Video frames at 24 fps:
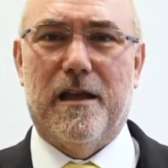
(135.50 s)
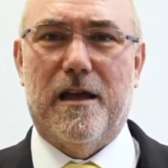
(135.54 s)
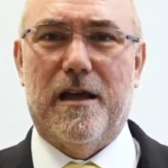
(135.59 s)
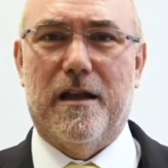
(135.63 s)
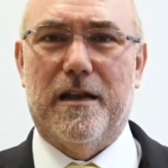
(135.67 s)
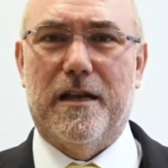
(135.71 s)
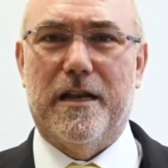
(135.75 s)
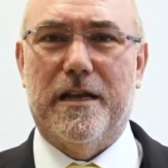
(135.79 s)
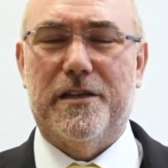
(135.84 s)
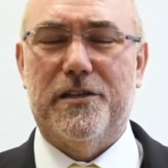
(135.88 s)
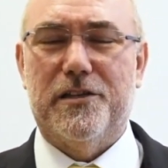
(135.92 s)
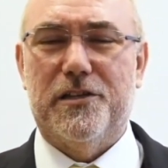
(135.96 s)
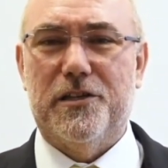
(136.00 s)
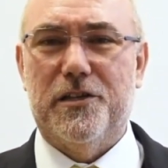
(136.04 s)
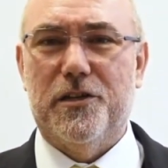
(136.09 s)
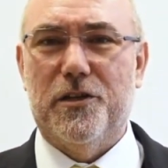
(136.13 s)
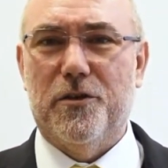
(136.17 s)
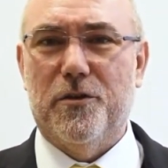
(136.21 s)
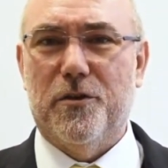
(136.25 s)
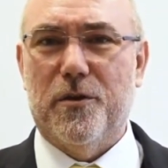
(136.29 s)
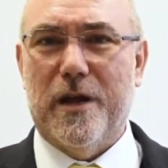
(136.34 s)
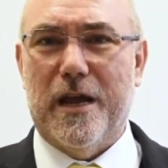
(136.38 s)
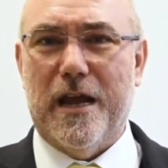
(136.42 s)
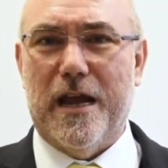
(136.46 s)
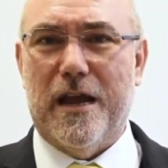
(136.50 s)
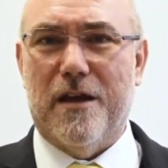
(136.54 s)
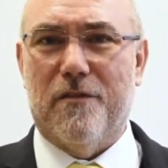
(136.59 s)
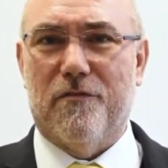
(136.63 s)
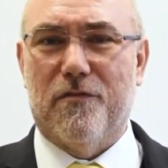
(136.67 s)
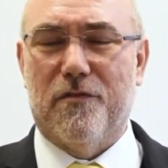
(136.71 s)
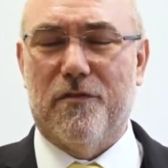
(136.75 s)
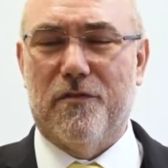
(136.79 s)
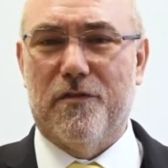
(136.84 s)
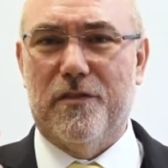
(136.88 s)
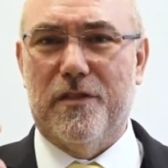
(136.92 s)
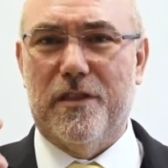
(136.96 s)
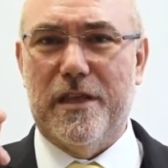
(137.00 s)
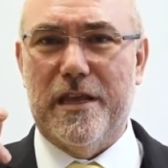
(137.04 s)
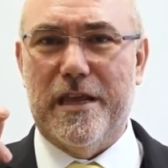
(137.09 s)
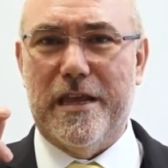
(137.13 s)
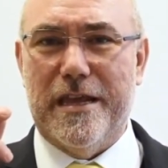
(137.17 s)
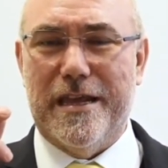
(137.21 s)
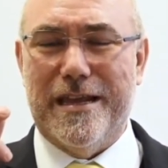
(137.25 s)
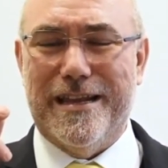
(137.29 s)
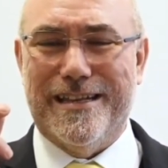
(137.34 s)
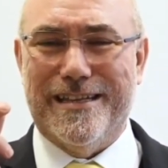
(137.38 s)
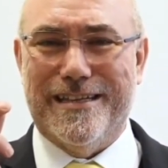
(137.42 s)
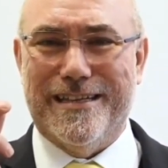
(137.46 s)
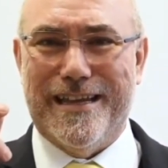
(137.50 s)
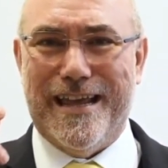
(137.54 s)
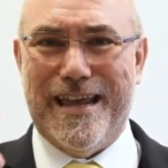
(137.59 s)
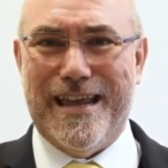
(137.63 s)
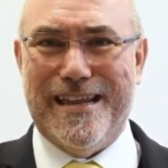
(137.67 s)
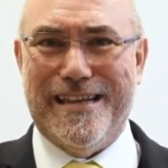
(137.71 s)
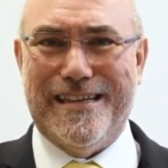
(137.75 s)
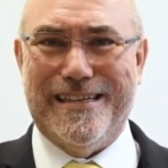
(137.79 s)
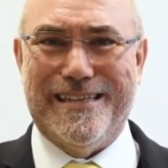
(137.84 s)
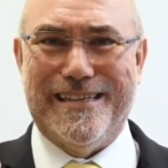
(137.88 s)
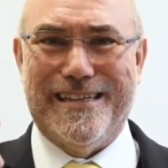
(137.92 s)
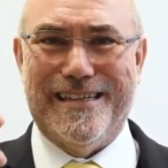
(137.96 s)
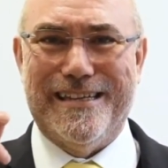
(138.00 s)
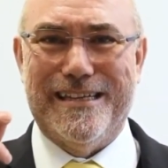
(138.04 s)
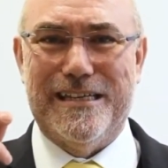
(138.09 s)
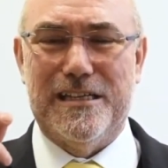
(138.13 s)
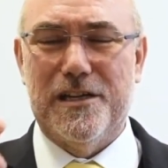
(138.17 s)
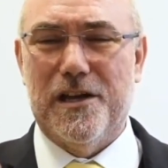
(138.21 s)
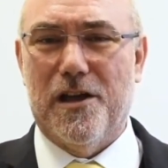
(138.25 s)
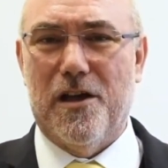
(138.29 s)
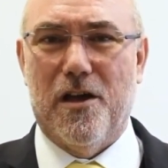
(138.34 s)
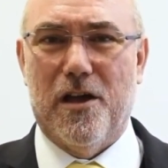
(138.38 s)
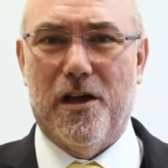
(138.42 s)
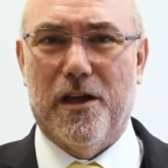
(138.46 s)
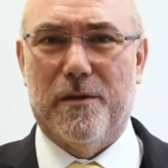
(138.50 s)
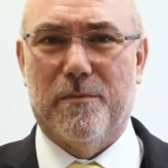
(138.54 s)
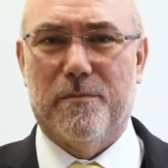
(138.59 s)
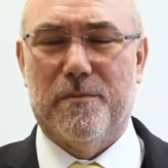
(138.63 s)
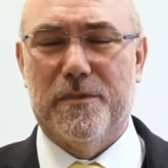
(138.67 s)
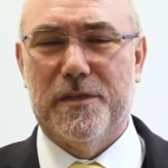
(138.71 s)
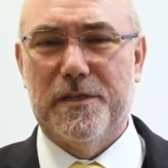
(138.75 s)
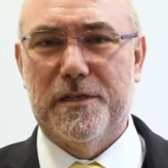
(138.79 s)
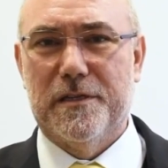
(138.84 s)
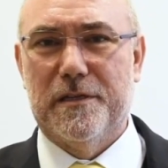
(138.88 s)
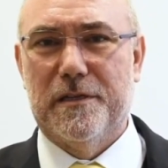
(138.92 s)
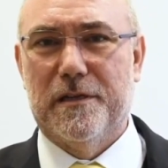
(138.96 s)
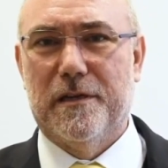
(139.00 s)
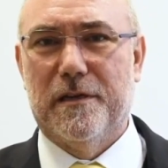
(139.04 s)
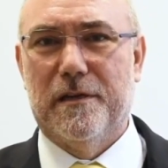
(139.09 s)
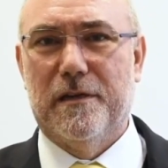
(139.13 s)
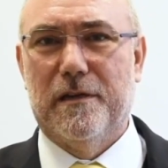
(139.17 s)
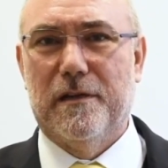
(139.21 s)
unless you have the dates and times